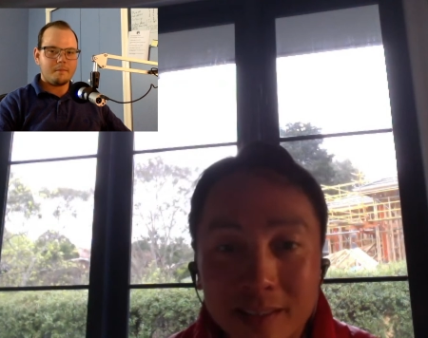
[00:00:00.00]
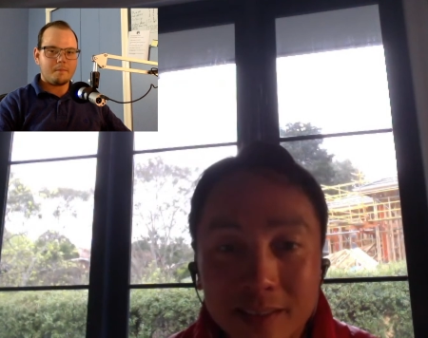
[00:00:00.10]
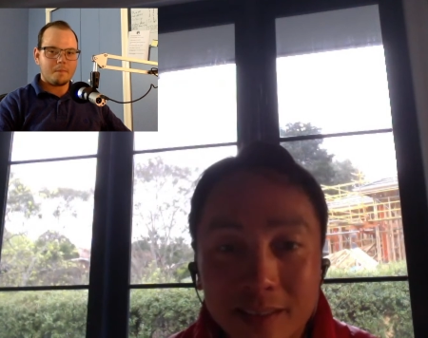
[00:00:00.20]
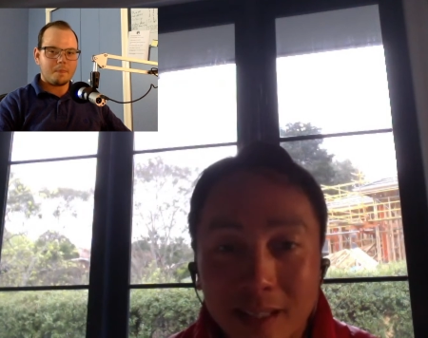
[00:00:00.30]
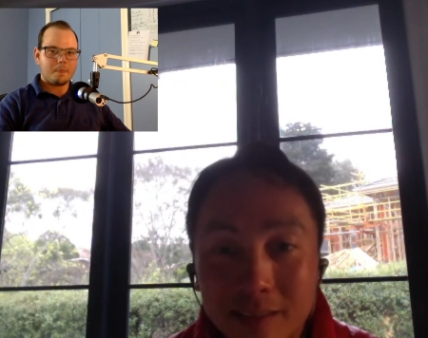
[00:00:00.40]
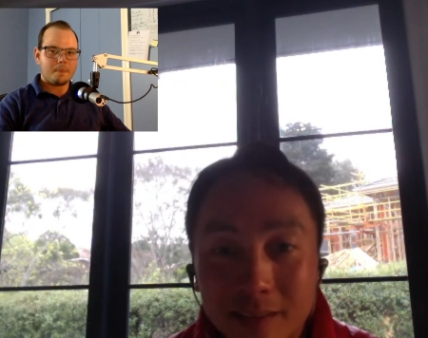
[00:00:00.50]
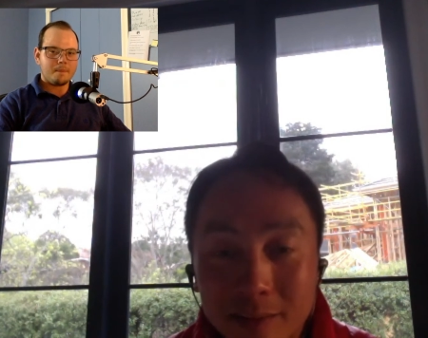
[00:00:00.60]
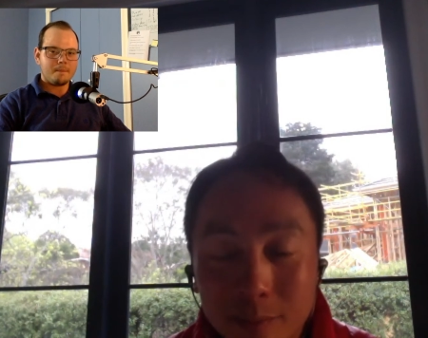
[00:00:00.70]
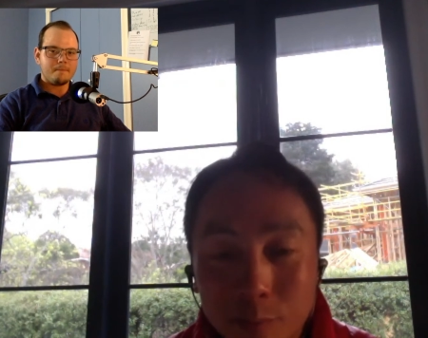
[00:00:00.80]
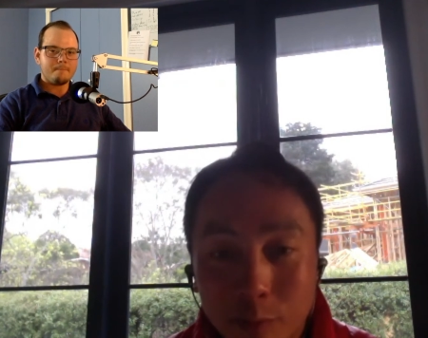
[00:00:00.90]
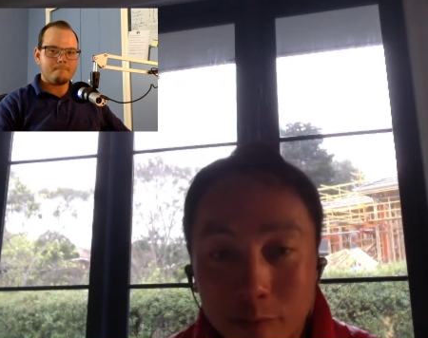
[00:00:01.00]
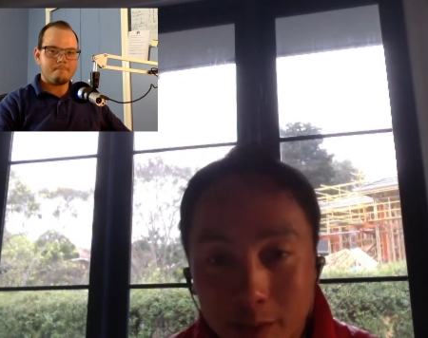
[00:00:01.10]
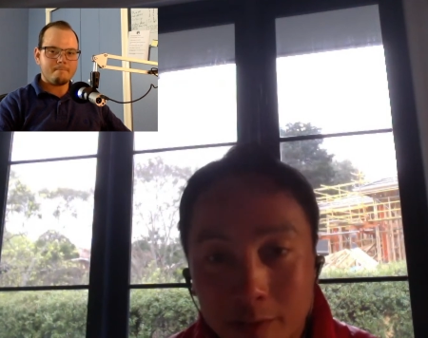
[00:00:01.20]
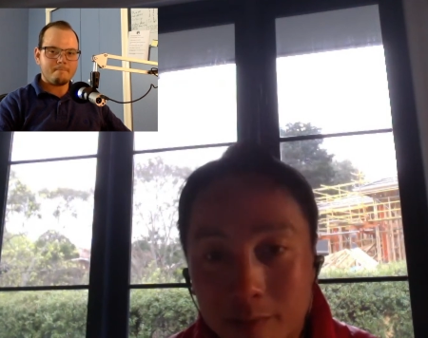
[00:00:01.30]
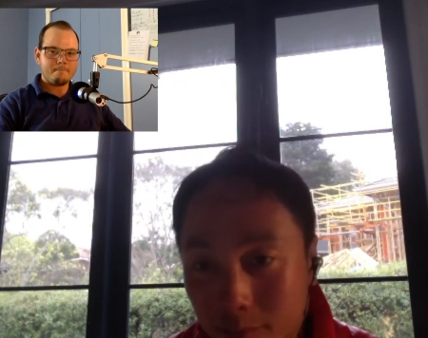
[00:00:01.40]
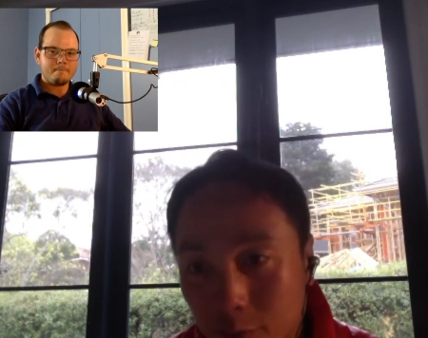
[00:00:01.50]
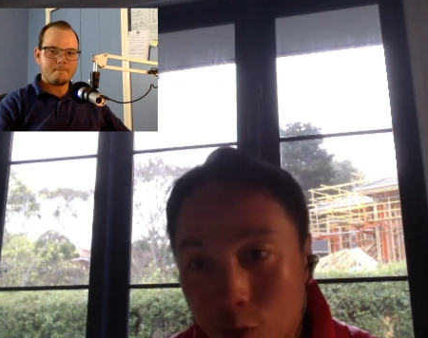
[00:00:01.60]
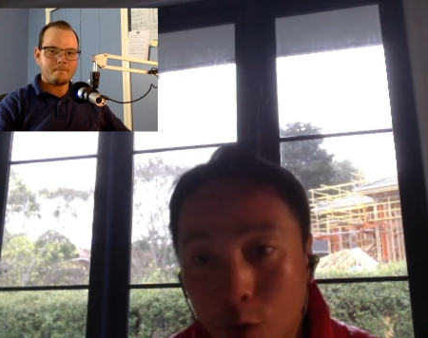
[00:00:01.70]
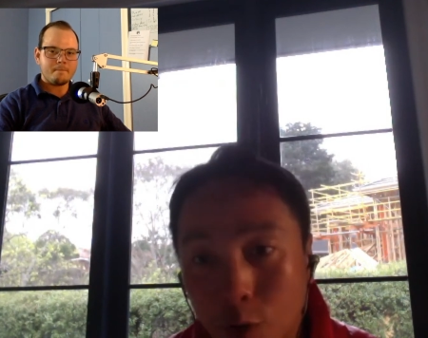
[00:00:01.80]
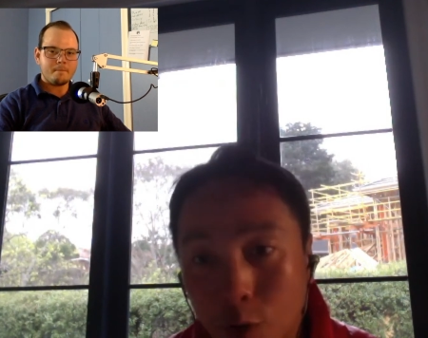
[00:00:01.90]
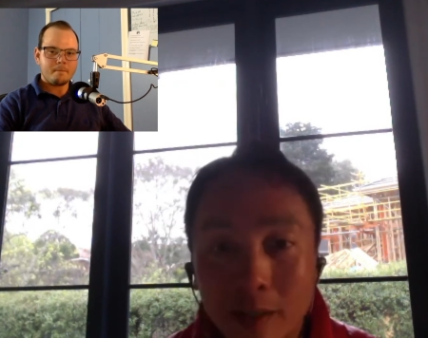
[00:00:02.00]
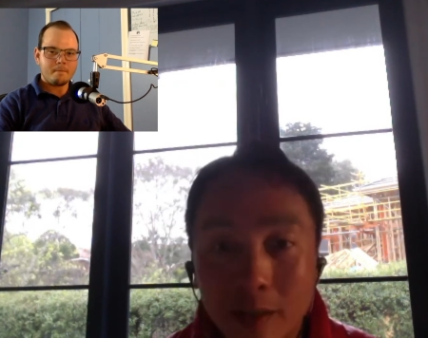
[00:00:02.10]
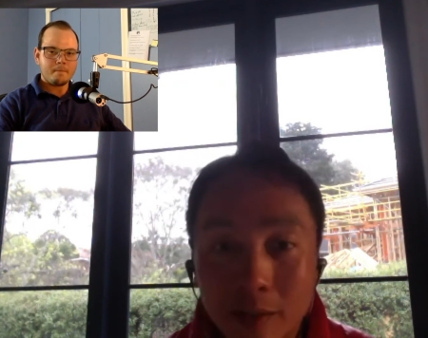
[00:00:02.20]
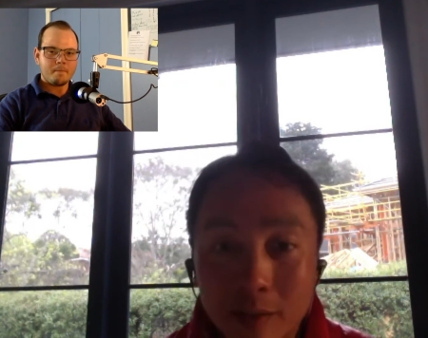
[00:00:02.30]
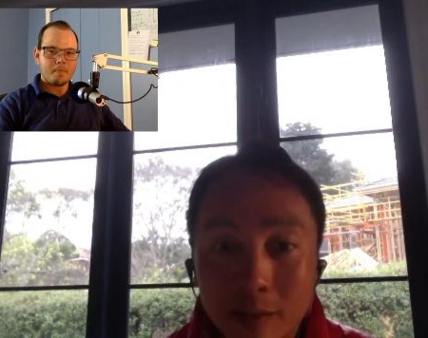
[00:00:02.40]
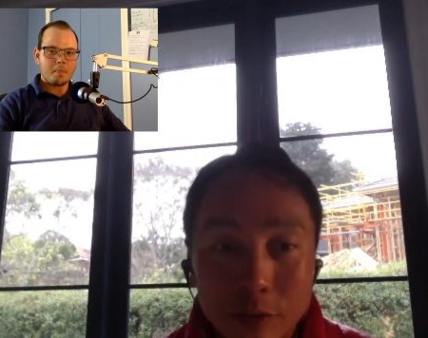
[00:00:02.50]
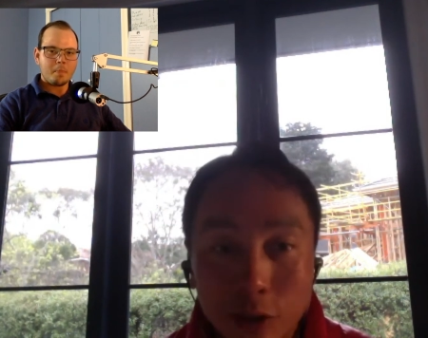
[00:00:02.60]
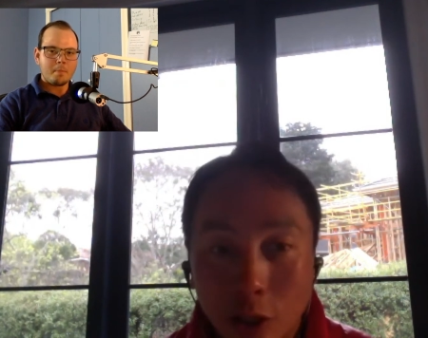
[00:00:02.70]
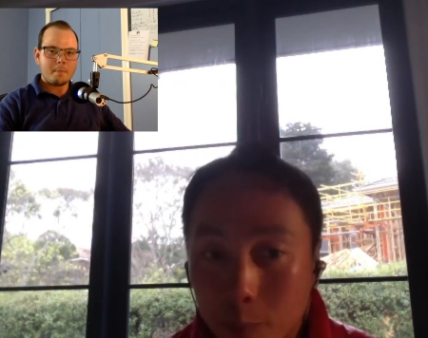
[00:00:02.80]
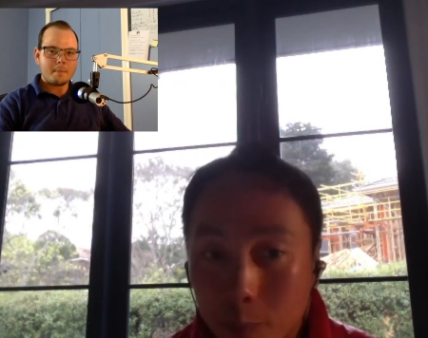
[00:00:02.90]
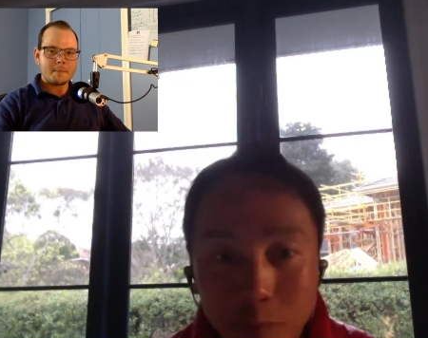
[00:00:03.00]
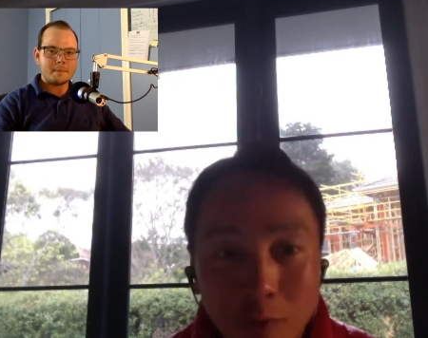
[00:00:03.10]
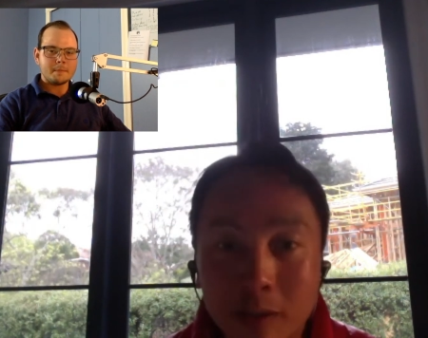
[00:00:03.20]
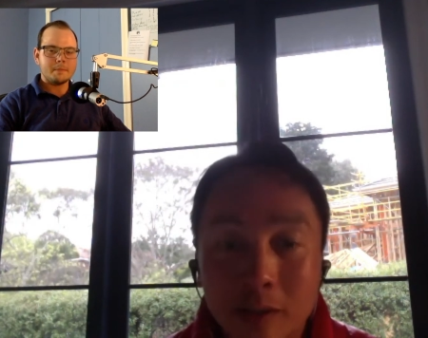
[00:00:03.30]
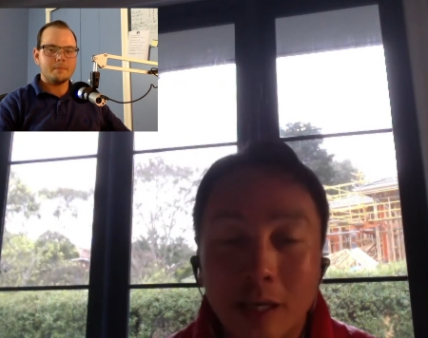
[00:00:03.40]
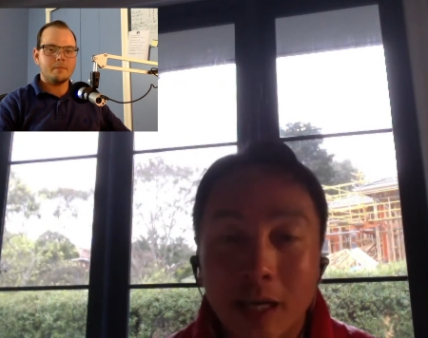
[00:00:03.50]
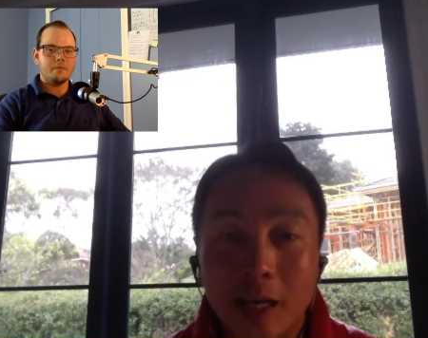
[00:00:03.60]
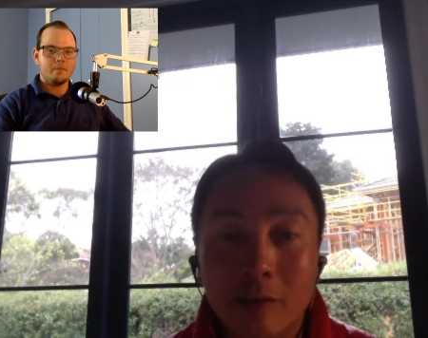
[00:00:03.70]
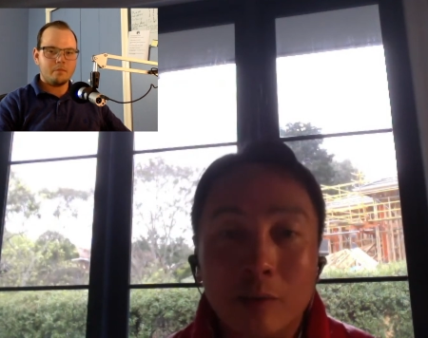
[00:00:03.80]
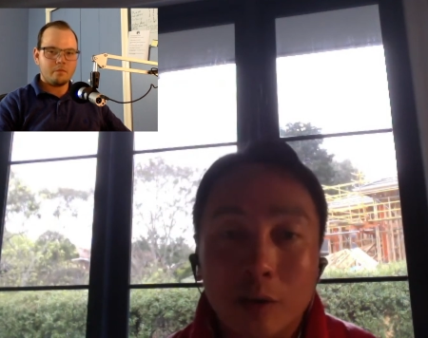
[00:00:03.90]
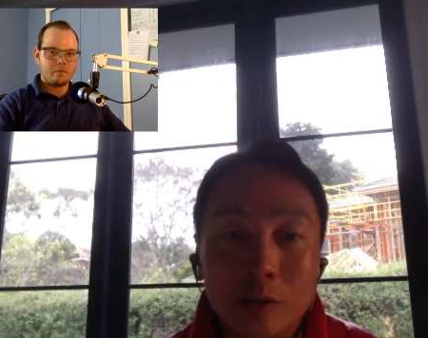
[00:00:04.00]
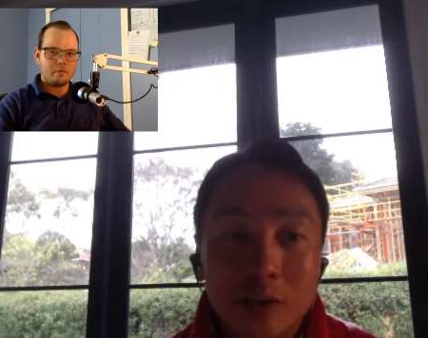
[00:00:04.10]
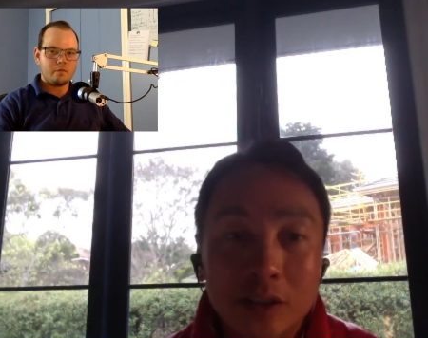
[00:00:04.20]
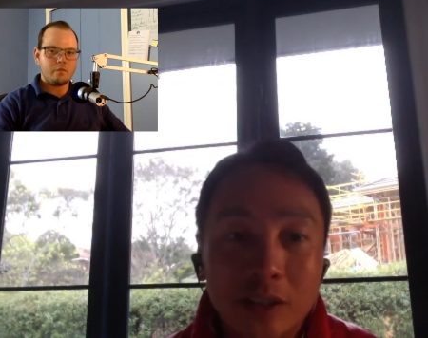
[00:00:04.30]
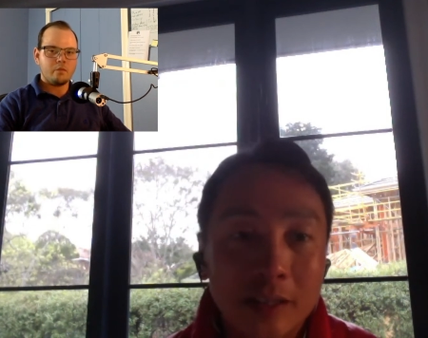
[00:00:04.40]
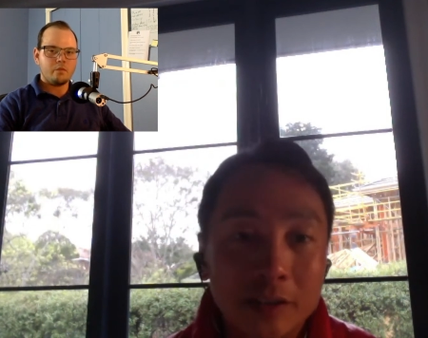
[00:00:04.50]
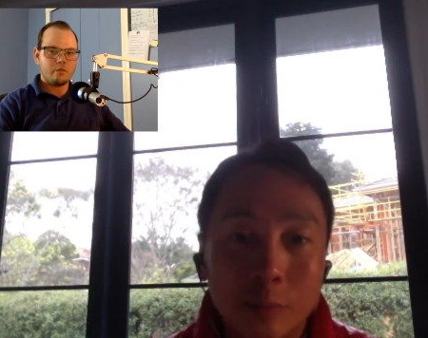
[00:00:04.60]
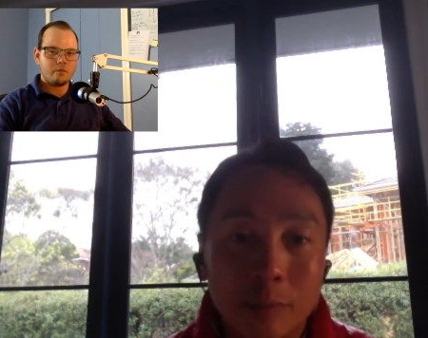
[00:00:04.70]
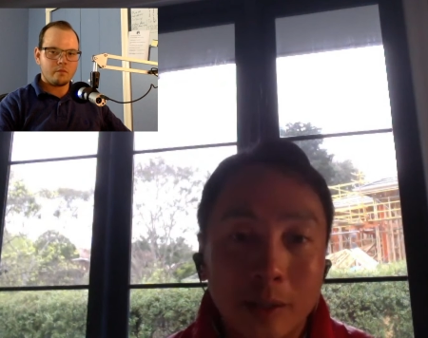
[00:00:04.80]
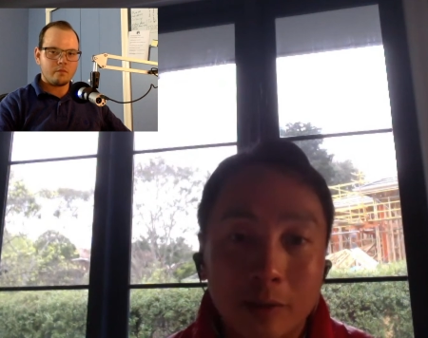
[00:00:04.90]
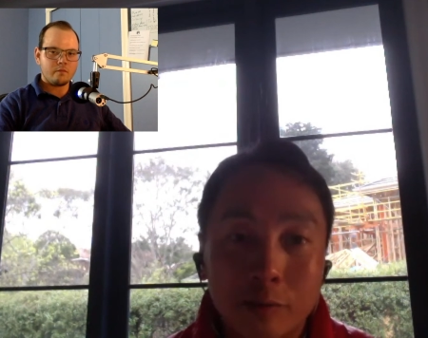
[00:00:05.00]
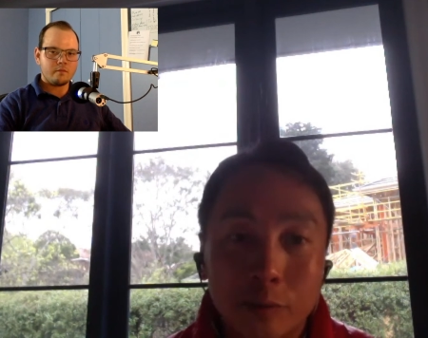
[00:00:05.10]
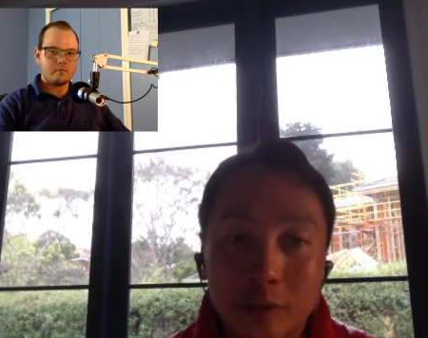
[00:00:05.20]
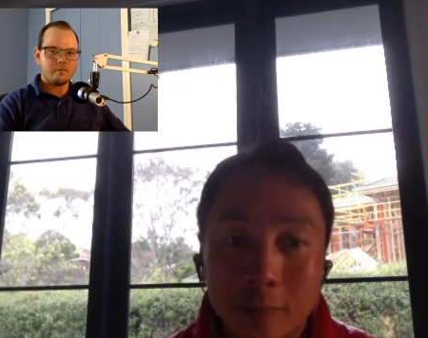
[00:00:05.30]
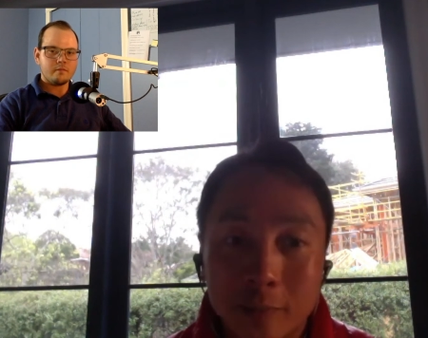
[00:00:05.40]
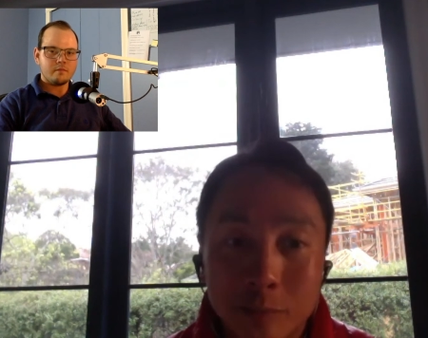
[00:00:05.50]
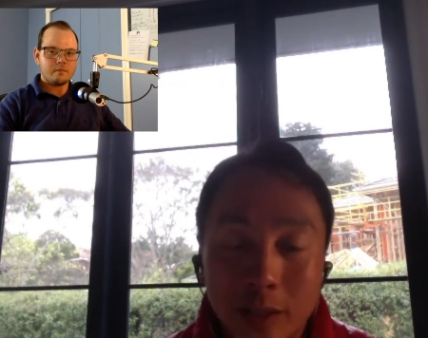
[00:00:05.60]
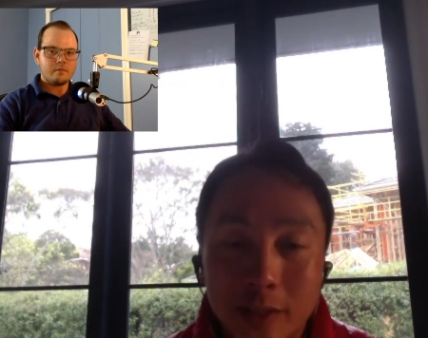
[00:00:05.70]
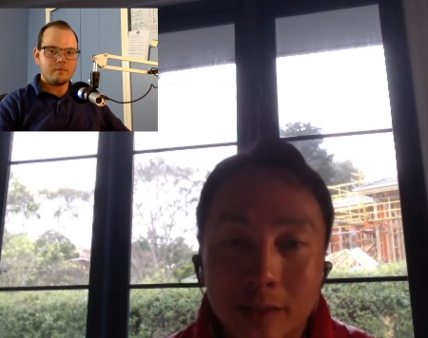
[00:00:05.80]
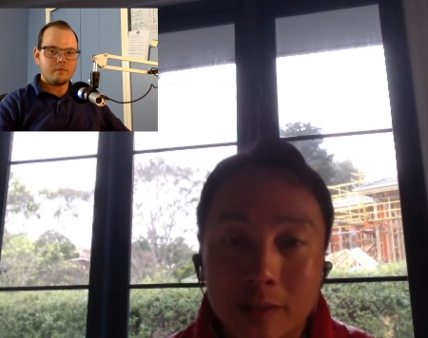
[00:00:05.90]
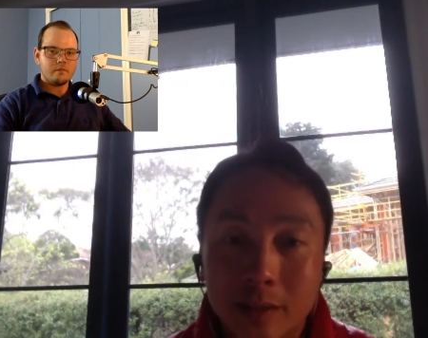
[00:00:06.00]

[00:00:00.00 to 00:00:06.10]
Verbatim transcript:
Speaker 1: that with a normal, regular job, regular life, or you're going to be a full-time trader.